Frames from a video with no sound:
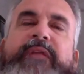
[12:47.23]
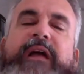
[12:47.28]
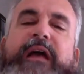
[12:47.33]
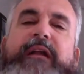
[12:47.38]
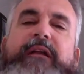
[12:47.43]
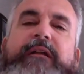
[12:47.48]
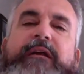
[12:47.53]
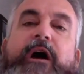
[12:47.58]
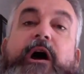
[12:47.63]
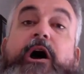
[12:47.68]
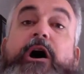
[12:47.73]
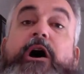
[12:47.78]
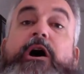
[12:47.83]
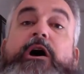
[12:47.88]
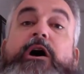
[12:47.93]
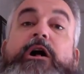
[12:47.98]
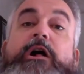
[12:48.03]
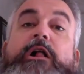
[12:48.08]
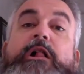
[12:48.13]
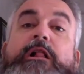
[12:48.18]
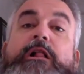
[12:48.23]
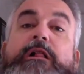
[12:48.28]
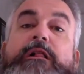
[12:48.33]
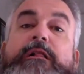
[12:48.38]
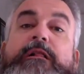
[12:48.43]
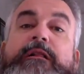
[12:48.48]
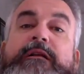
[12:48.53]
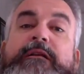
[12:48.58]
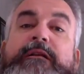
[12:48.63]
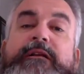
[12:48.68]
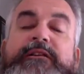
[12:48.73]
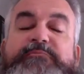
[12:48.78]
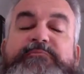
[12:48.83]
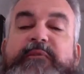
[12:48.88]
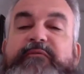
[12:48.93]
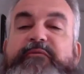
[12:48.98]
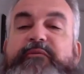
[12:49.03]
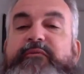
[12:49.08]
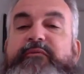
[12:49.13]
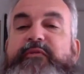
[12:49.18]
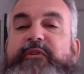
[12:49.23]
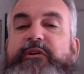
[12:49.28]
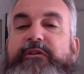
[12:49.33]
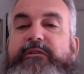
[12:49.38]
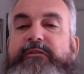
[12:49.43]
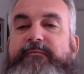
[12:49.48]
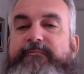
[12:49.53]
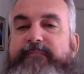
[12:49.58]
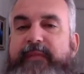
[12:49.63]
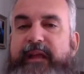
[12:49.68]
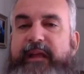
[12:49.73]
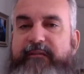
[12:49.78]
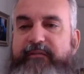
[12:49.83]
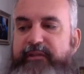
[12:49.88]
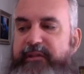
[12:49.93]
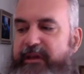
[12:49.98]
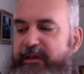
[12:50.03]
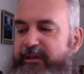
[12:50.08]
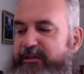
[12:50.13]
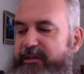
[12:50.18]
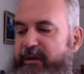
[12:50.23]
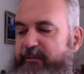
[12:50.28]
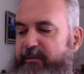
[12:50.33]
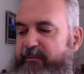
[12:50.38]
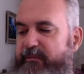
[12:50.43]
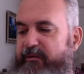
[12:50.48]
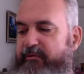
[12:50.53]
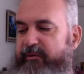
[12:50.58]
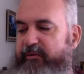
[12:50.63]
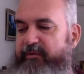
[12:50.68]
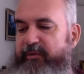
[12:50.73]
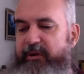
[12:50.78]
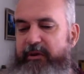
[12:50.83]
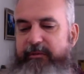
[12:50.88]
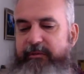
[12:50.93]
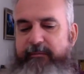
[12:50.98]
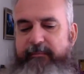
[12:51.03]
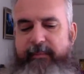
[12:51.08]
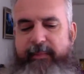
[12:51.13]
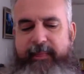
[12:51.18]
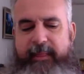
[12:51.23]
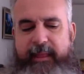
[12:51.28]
that all has been fulfilled, that everything has come to be fulfilled.